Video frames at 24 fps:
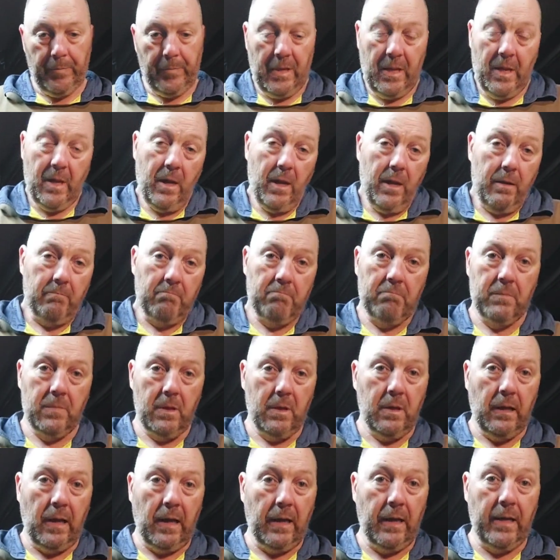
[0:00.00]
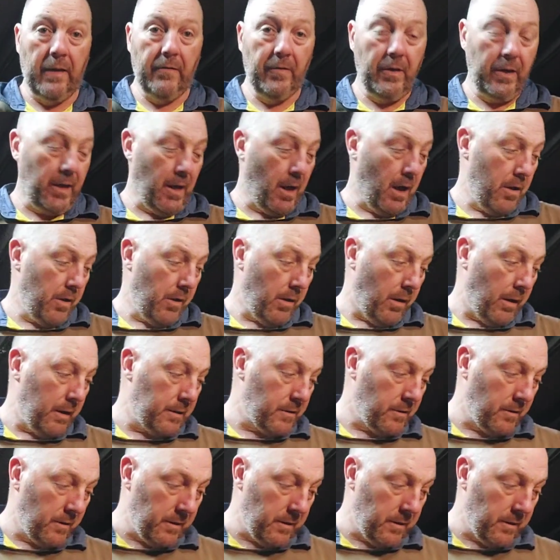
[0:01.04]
Yeah. Give it a go, guys.